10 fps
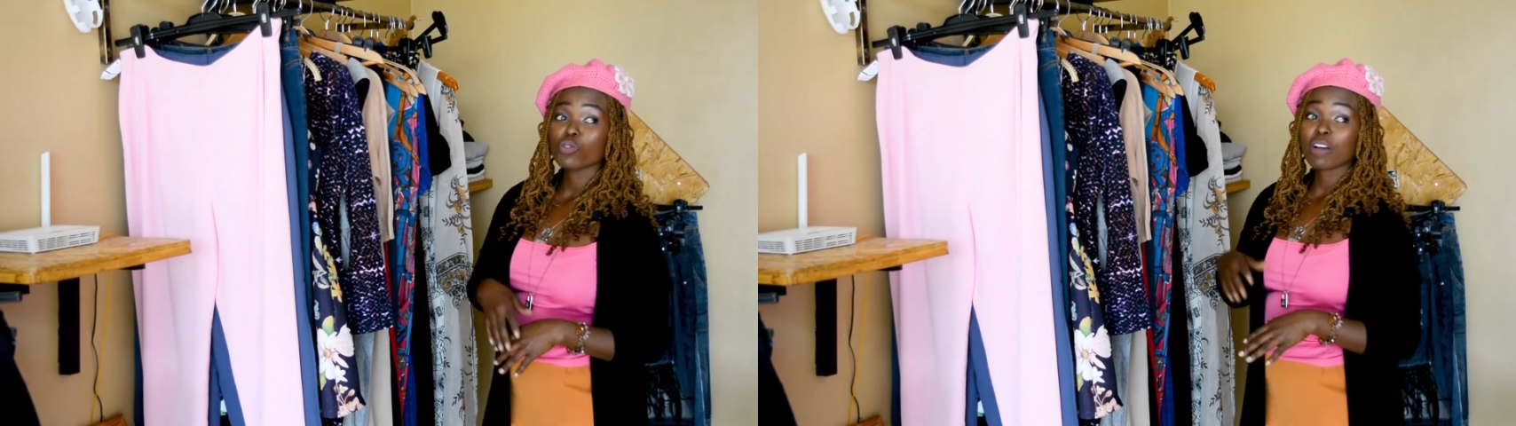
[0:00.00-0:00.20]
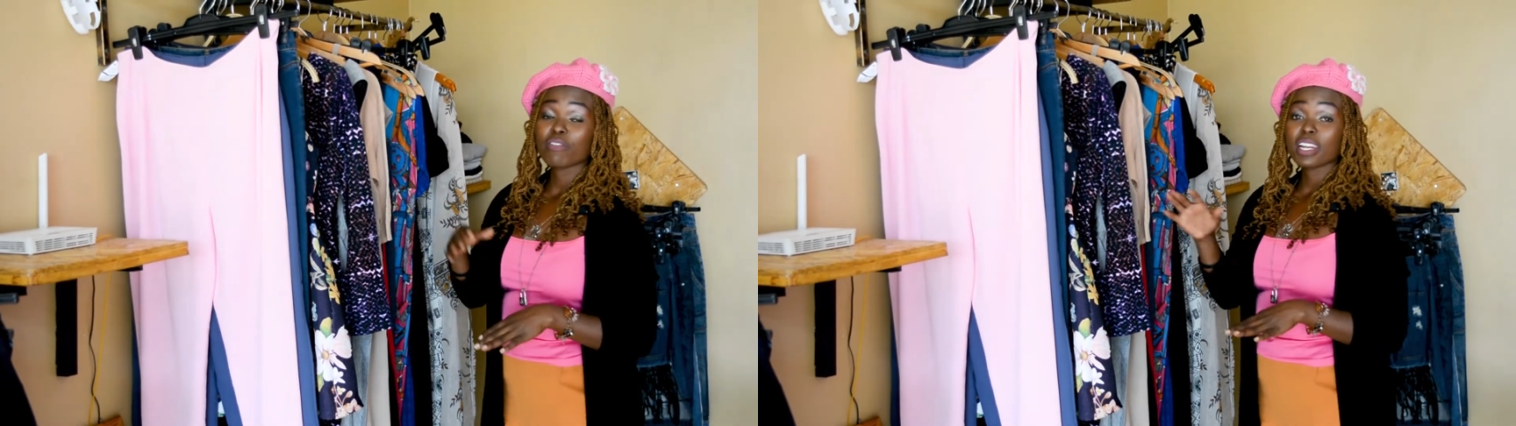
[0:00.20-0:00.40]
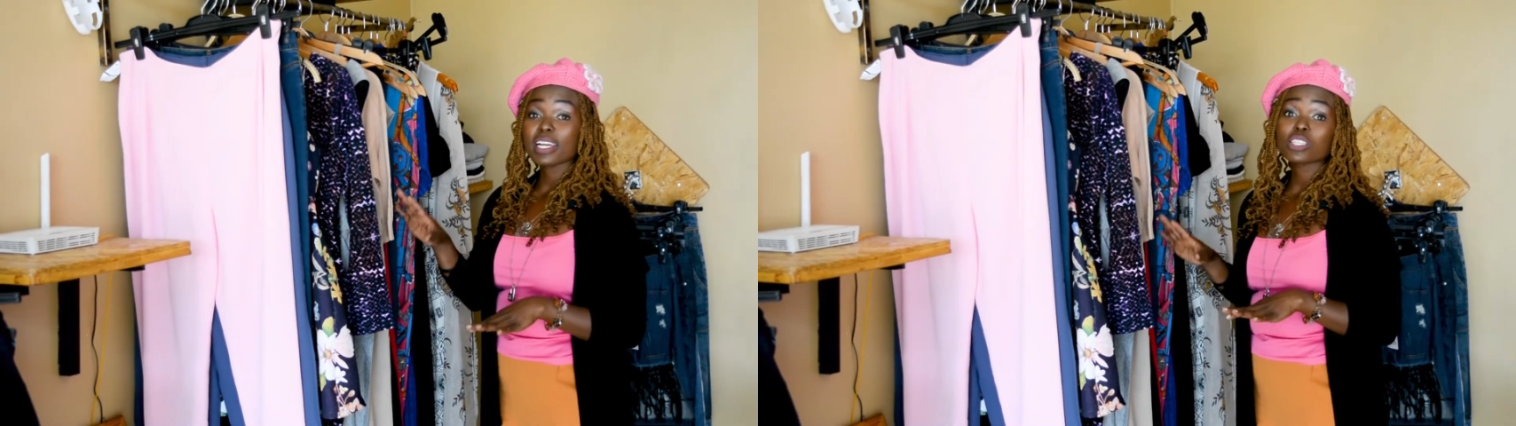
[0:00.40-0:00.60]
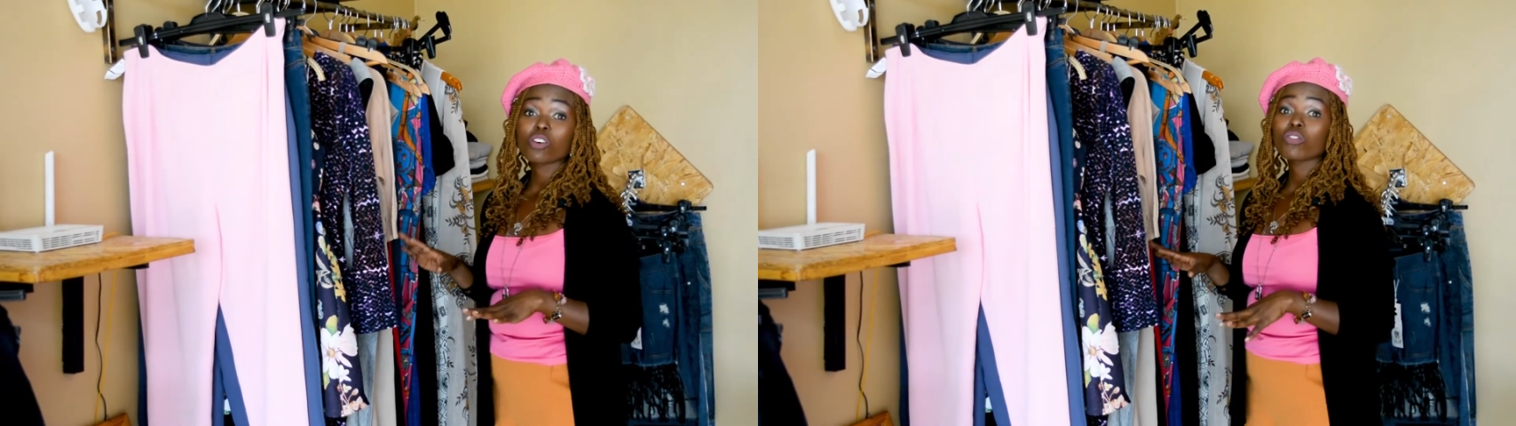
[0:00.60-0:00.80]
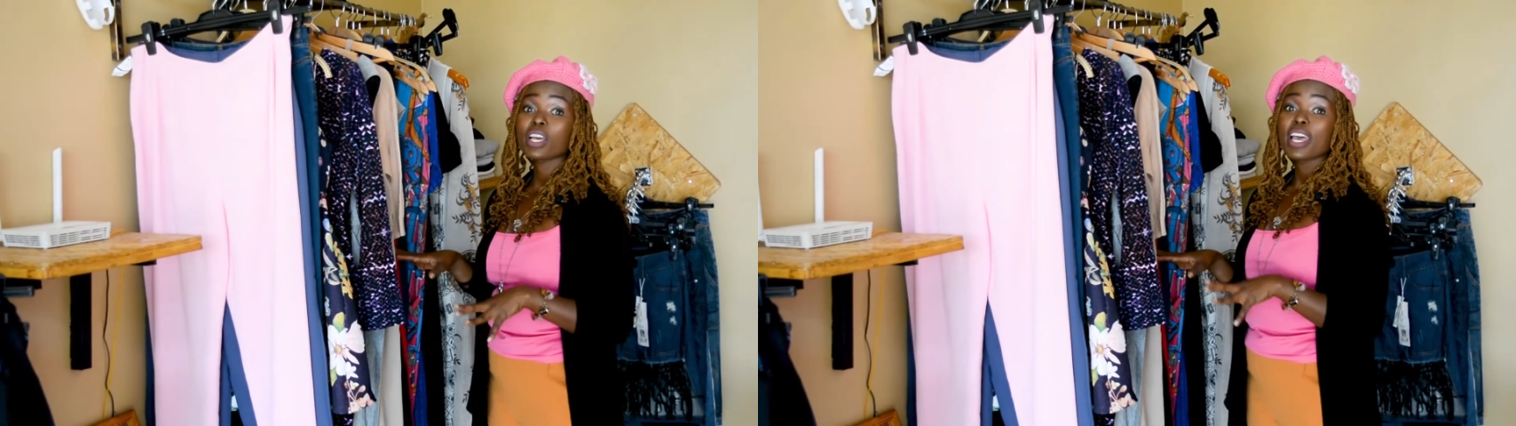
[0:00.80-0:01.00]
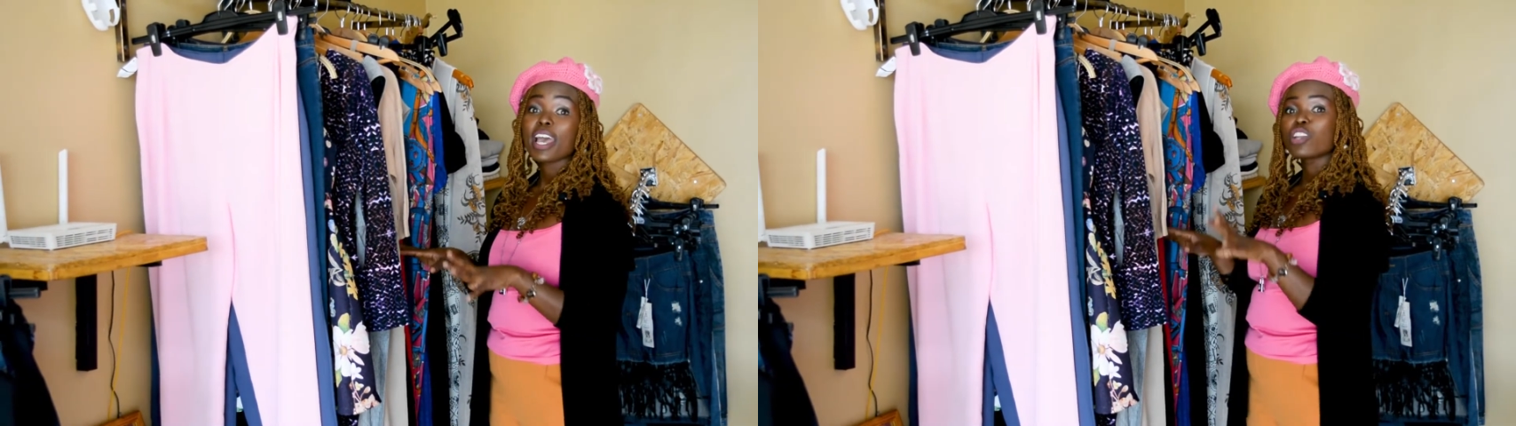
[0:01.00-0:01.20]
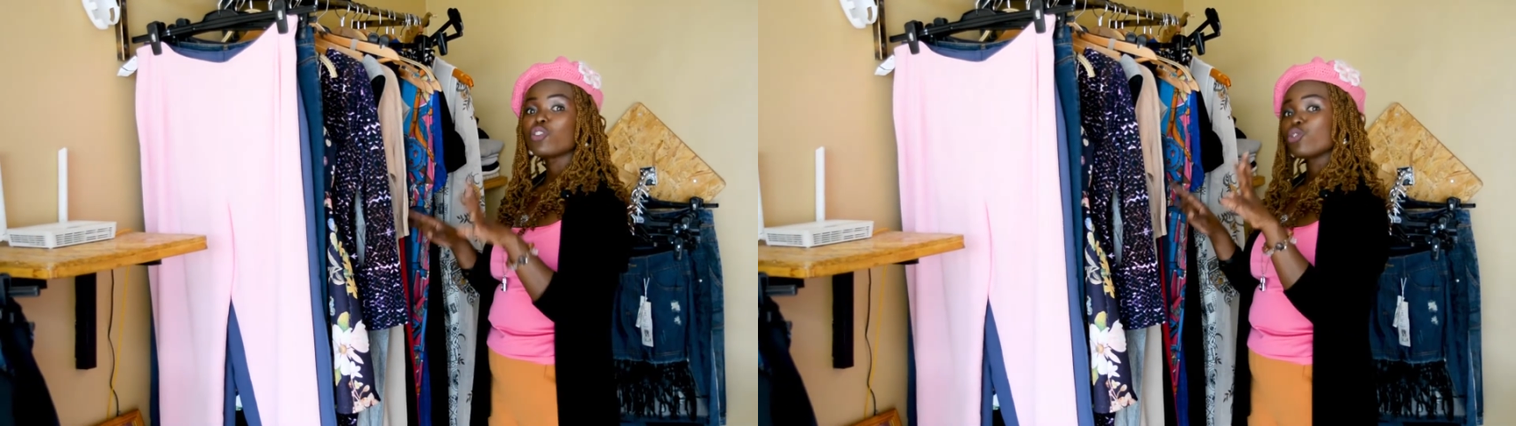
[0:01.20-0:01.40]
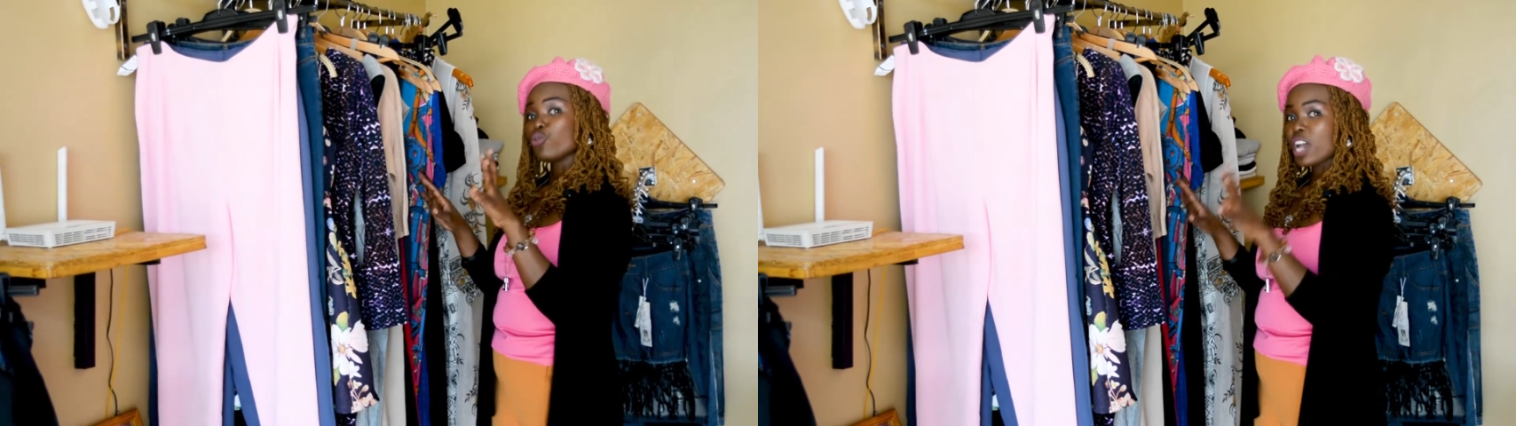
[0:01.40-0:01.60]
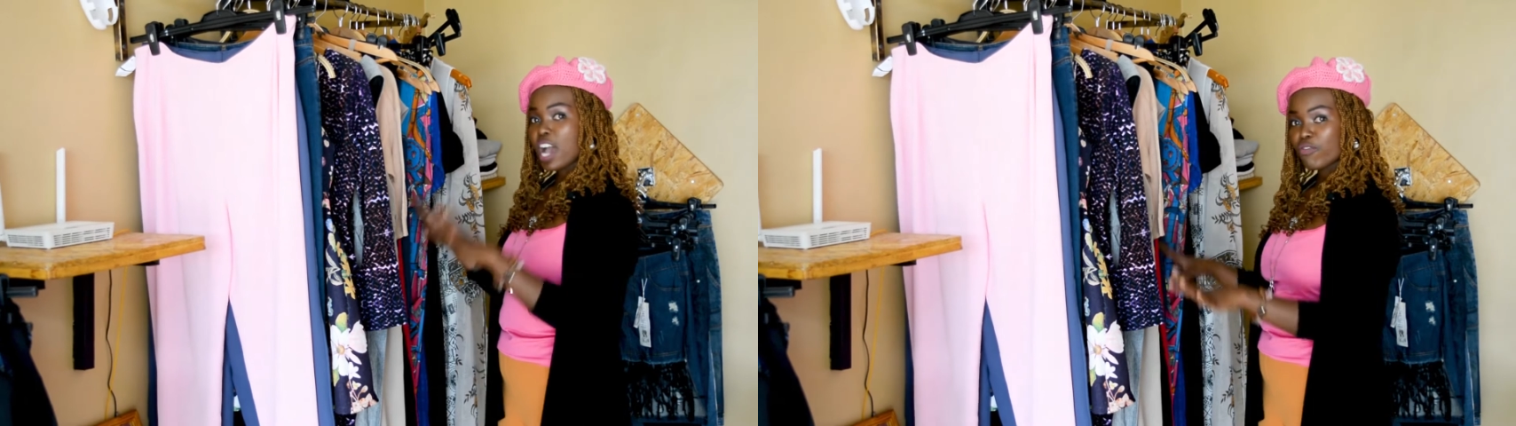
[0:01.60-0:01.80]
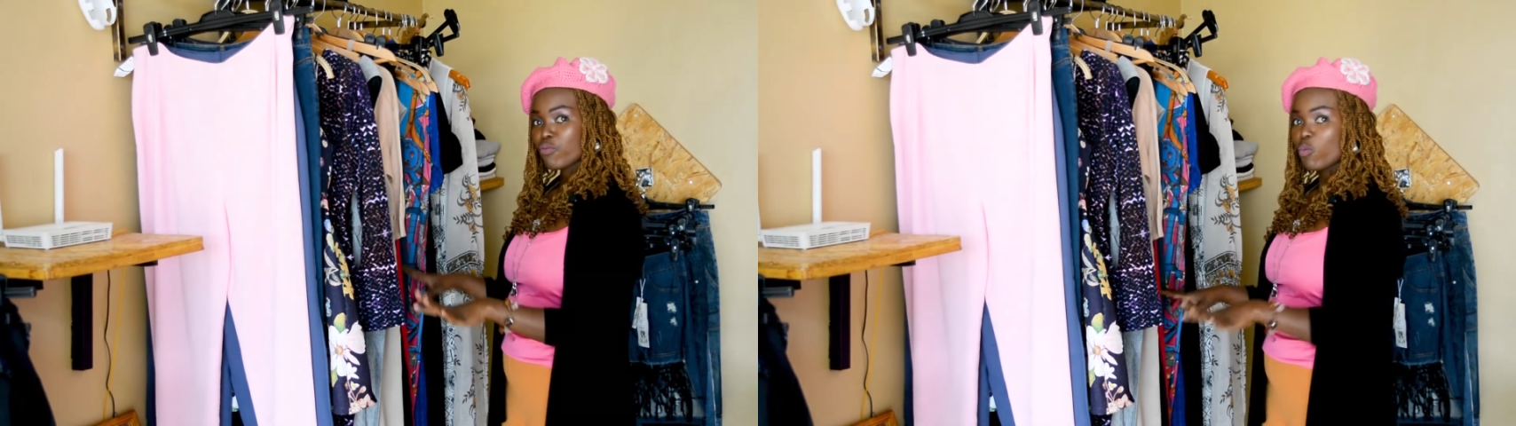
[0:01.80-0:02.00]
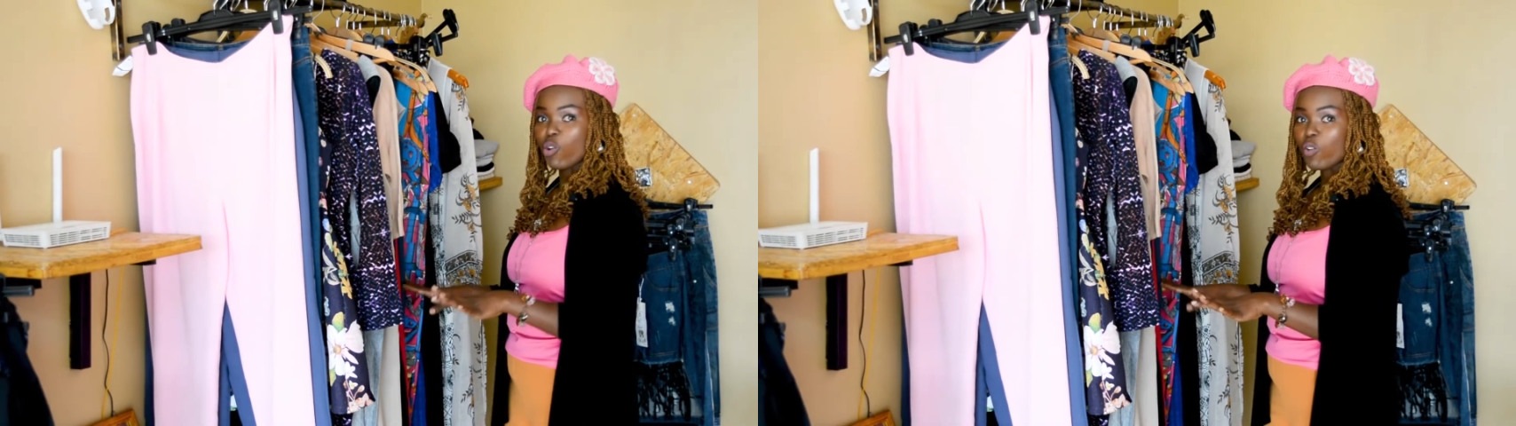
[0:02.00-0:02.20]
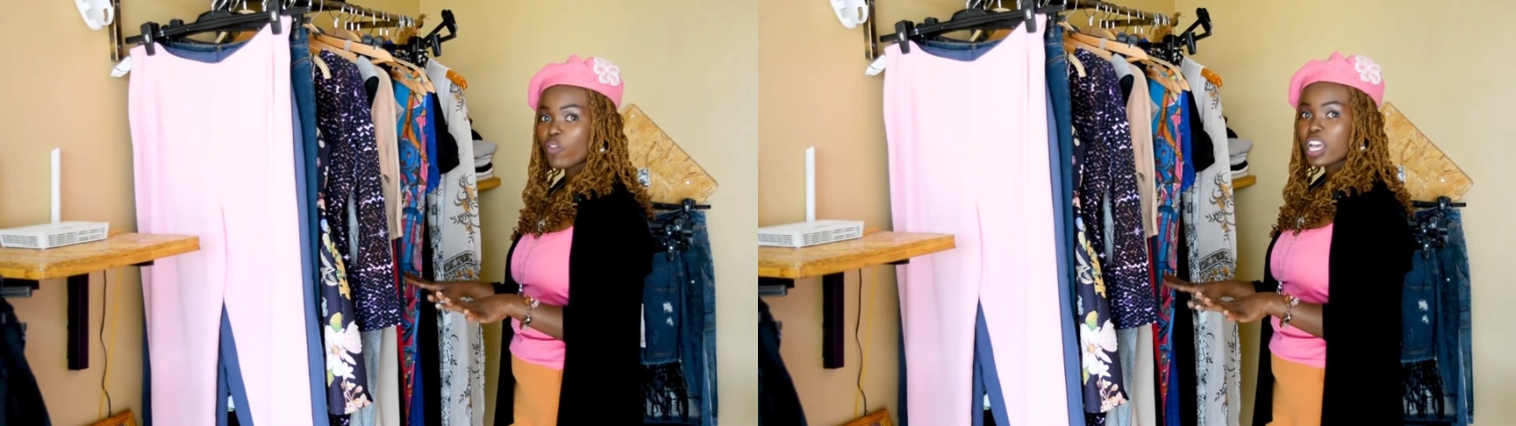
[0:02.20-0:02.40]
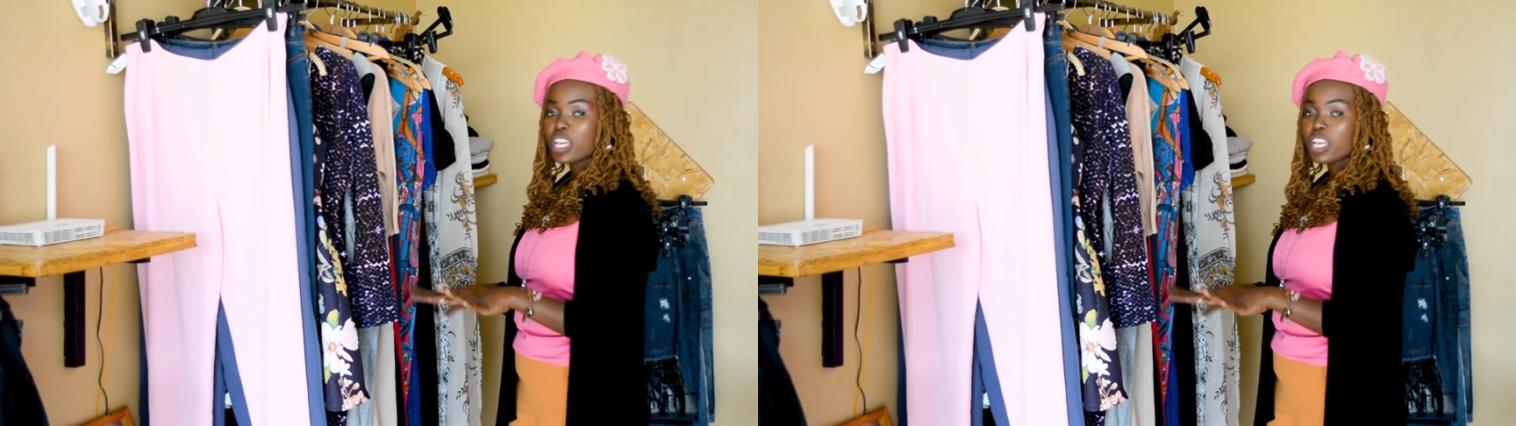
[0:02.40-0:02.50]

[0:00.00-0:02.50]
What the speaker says: you have less of and you should have more.